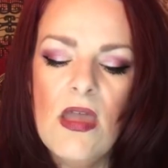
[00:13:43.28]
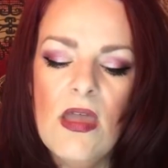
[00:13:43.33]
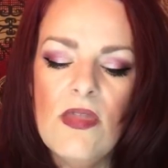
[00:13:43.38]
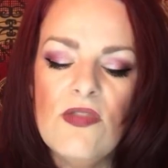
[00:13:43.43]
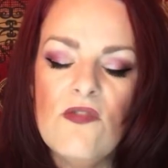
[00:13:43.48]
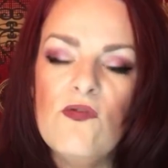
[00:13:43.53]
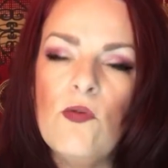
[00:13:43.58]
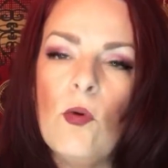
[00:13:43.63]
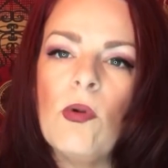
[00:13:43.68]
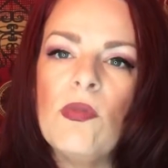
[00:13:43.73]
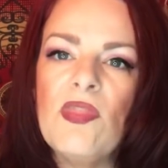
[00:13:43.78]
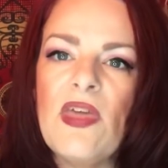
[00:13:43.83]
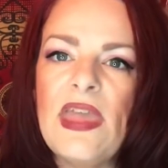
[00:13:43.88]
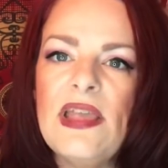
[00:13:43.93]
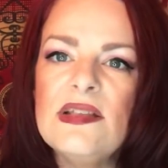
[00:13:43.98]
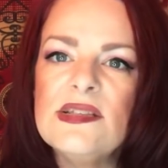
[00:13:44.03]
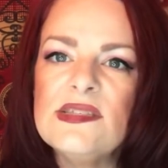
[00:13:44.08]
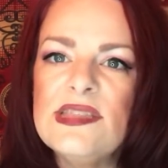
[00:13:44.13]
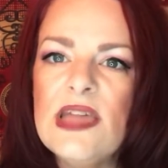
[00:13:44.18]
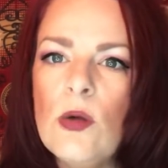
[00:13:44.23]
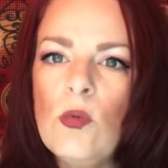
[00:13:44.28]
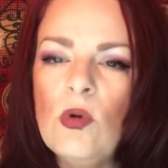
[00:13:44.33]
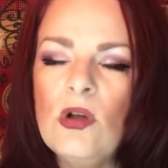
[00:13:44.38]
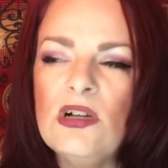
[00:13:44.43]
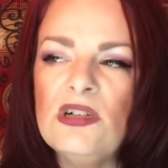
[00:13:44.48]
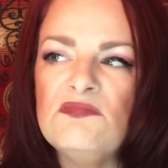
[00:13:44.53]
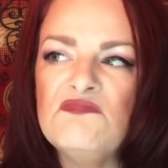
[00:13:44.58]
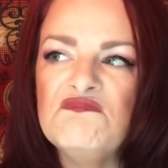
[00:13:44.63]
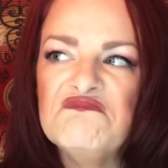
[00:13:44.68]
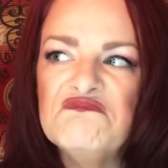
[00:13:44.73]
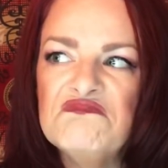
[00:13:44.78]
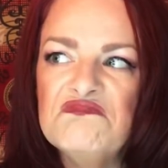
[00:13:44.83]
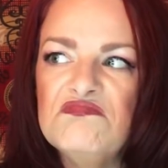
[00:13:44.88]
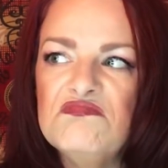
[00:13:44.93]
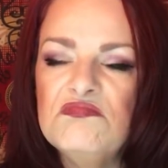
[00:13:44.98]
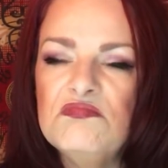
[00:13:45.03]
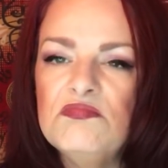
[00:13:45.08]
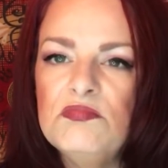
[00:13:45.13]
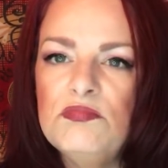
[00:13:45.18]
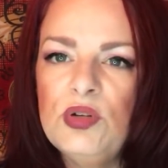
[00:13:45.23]
The 4 things that will
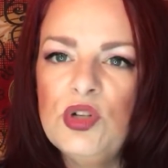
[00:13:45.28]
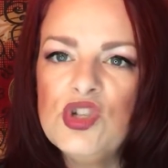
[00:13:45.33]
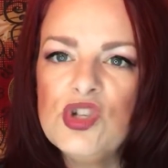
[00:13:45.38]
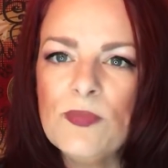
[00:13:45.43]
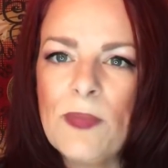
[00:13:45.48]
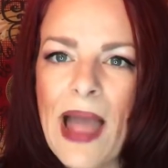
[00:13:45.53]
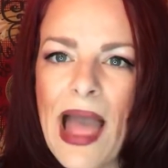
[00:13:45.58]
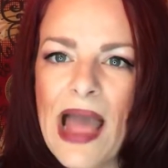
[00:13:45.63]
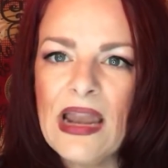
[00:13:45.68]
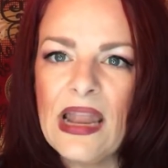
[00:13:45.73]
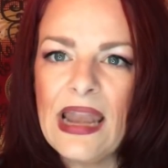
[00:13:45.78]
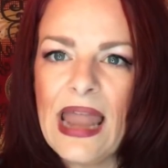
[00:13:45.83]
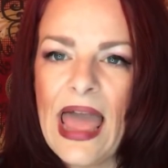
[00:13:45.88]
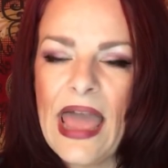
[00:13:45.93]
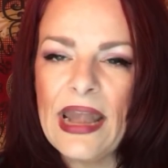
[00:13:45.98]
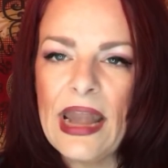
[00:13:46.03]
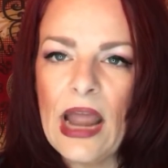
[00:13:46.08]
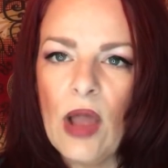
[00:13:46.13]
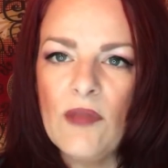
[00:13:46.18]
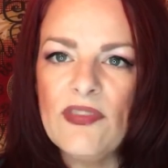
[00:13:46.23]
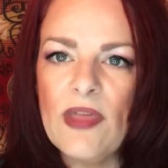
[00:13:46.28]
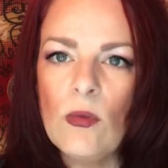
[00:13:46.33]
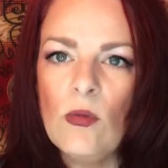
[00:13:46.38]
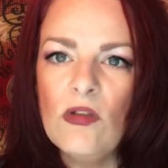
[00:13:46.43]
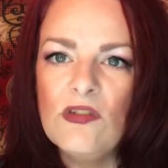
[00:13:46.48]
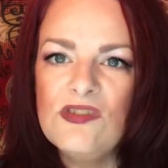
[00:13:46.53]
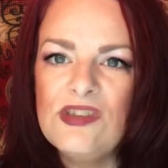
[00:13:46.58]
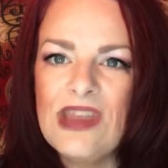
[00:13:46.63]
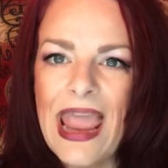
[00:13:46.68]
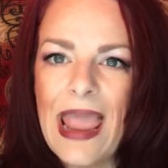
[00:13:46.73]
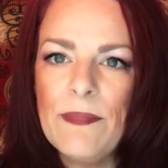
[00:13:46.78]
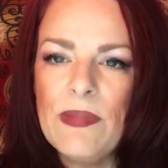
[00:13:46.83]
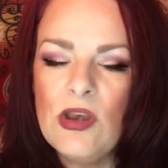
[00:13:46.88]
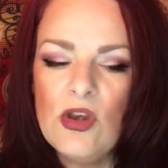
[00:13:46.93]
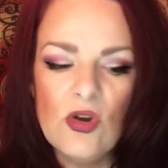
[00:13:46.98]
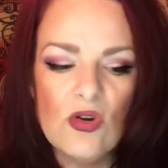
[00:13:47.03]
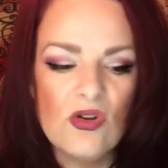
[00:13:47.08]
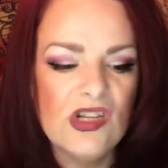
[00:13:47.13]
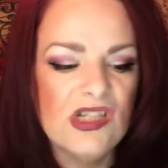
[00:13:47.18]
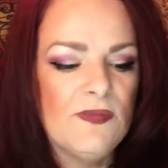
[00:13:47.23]
put your pilot light out, that will
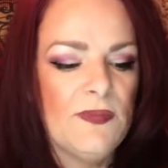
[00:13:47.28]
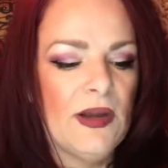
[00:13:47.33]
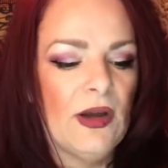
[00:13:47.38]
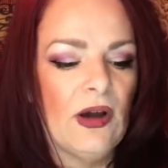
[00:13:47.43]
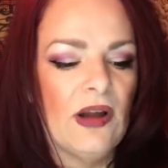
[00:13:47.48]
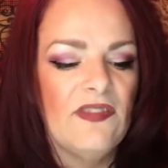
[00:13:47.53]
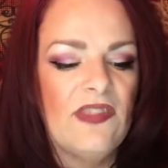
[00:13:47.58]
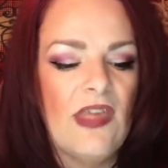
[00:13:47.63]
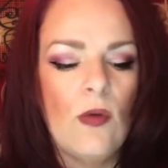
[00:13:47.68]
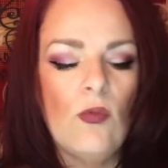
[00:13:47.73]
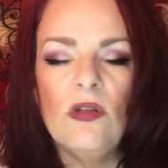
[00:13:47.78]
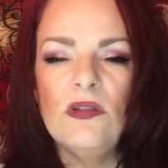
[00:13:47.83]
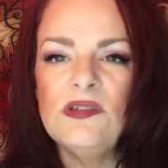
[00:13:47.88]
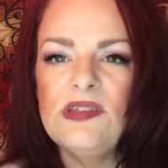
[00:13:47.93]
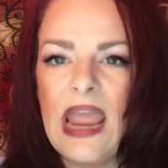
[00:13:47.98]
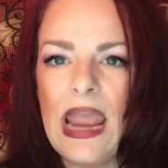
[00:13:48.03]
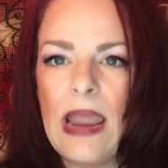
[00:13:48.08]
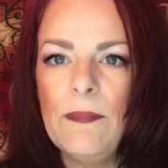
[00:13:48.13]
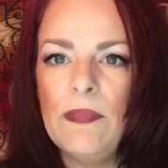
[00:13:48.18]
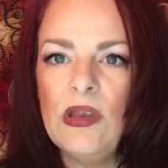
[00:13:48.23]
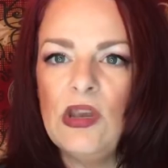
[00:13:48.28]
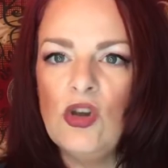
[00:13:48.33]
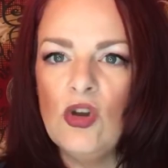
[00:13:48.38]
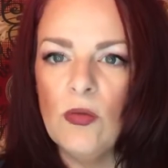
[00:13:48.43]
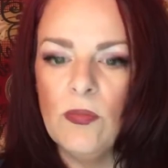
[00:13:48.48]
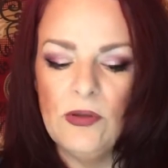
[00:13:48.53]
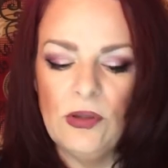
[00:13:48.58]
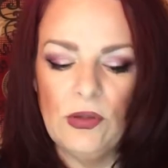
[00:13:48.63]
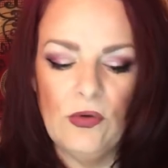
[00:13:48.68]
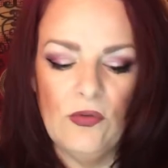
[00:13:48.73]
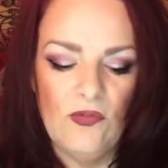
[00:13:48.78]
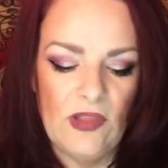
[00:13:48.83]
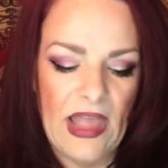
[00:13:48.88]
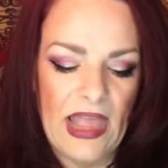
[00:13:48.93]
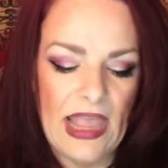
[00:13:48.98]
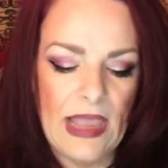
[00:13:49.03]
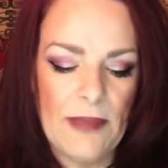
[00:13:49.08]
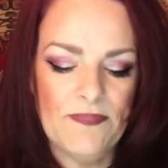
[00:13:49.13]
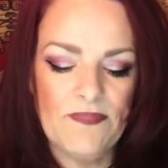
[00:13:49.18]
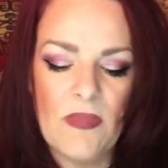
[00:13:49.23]
dampen your spirit, that will dampen your blue
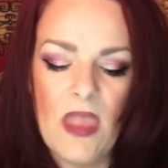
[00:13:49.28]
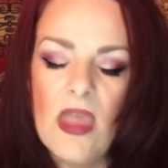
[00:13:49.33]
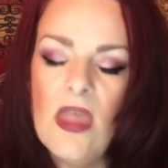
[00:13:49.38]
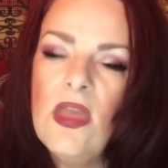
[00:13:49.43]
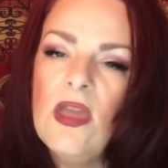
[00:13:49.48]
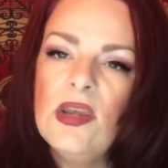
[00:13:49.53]
flame.